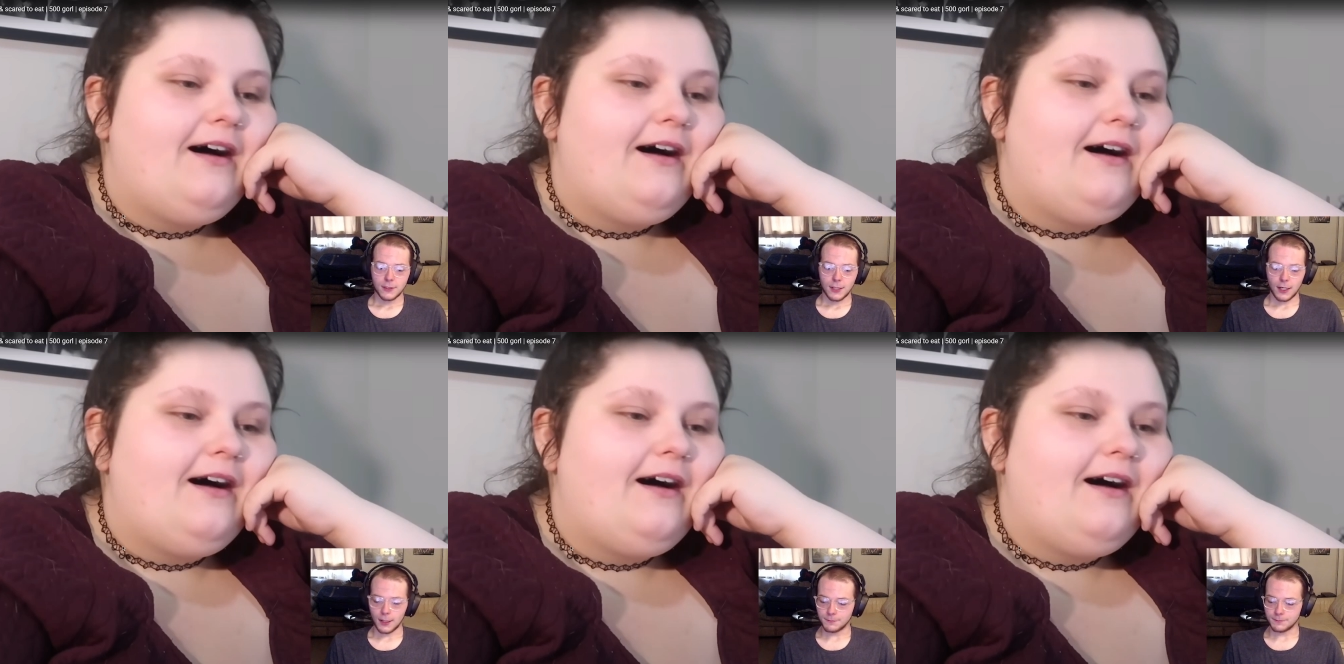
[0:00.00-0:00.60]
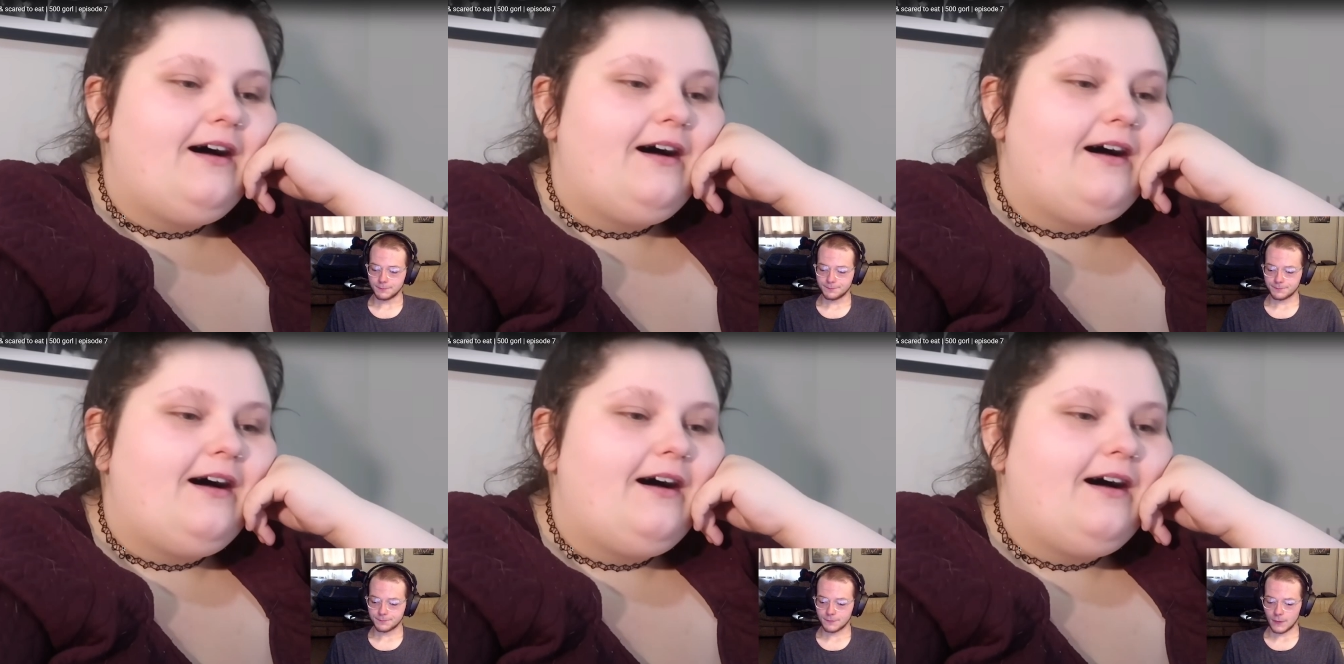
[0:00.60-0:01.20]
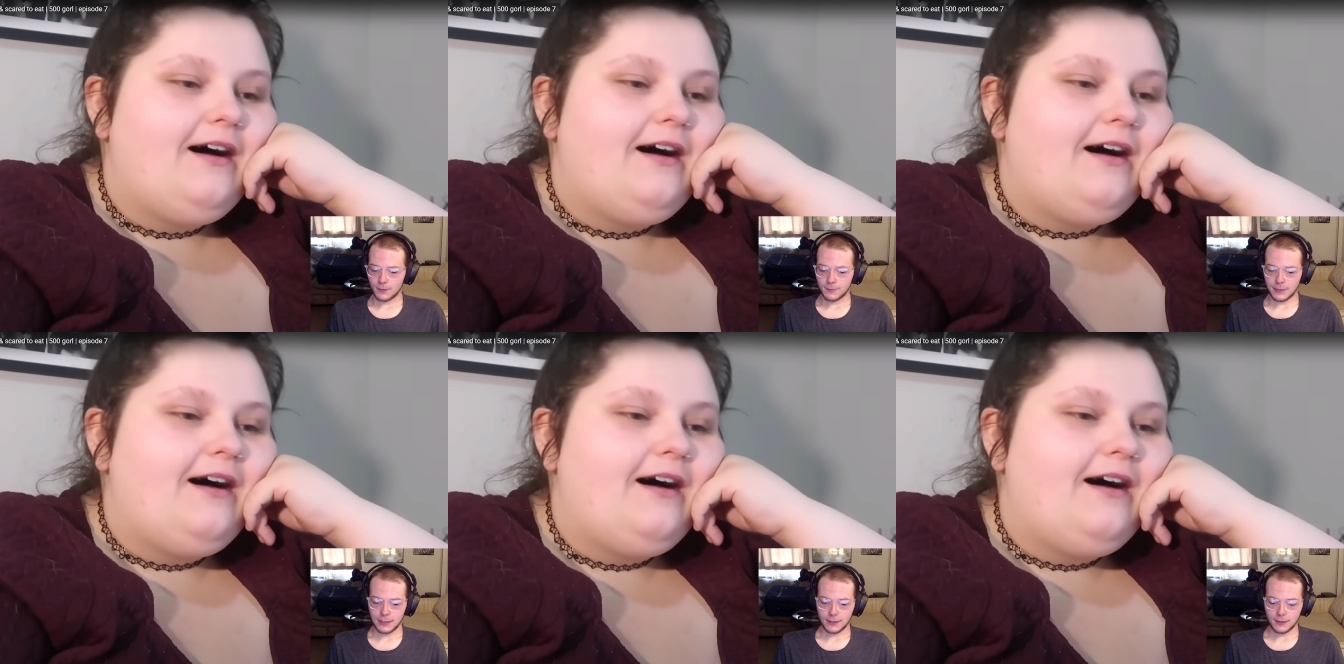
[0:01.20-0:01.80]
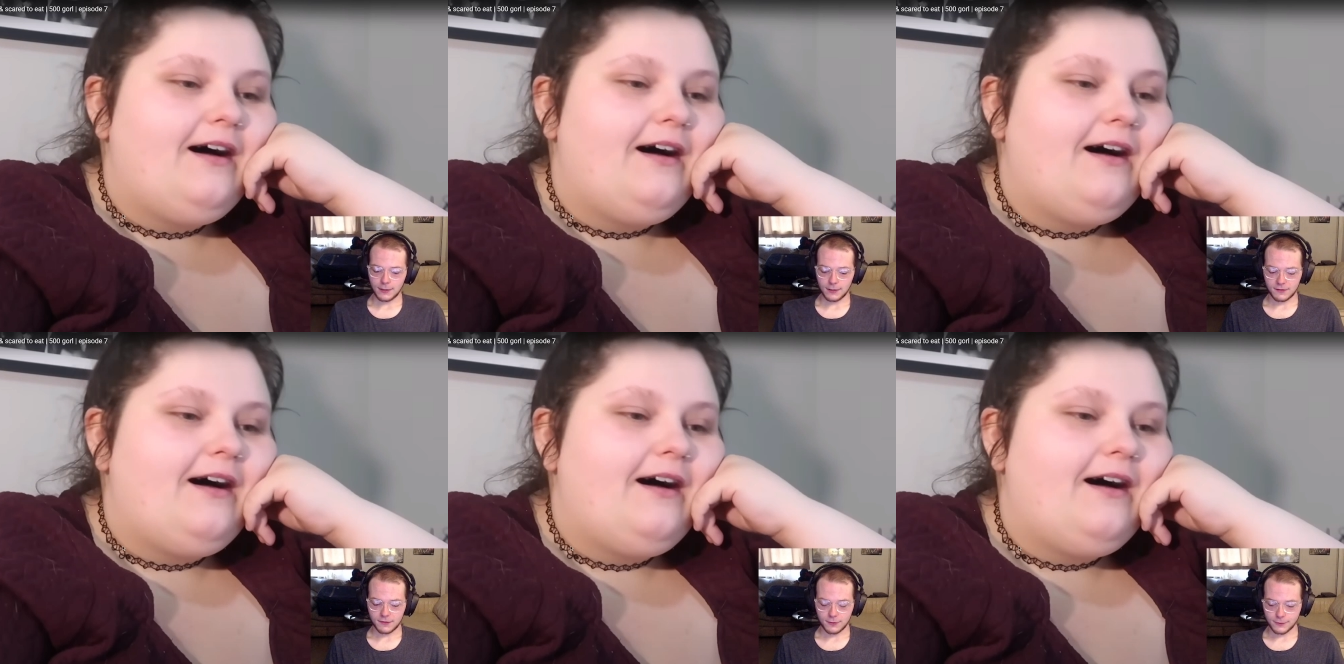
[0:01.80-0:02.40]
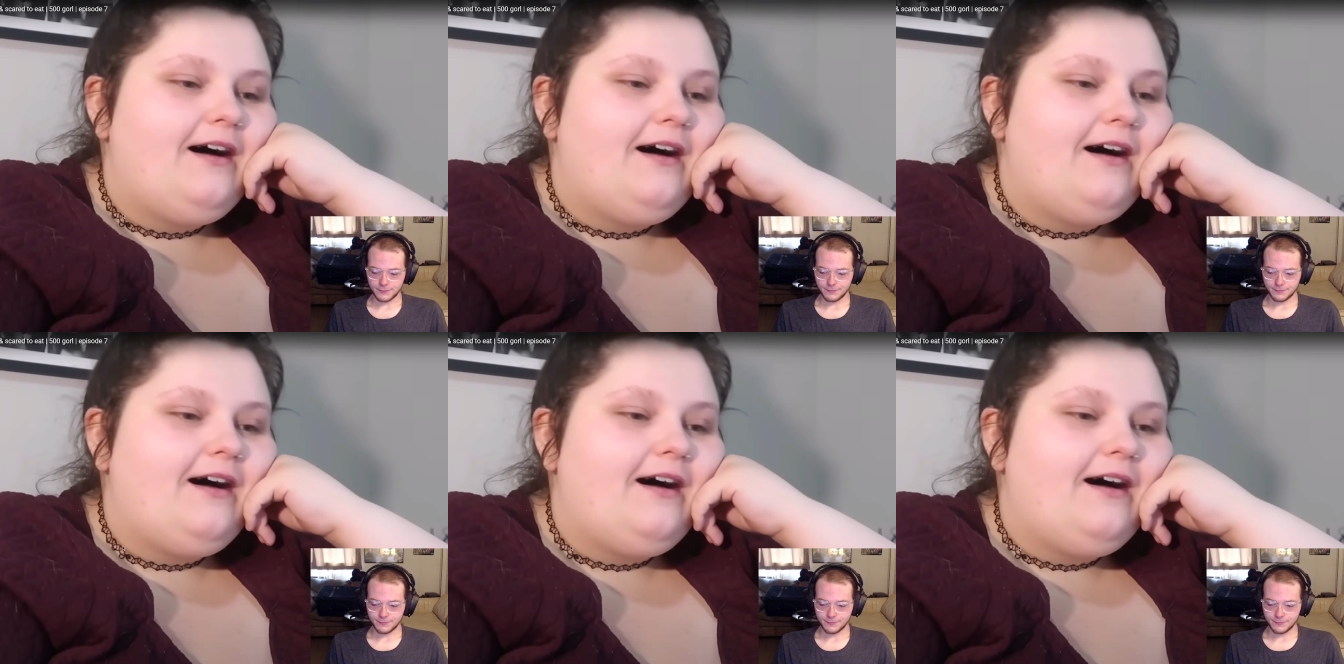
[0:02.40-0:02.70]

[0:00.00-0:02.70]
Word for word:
Speaker 1: Um, but yeah, uh, so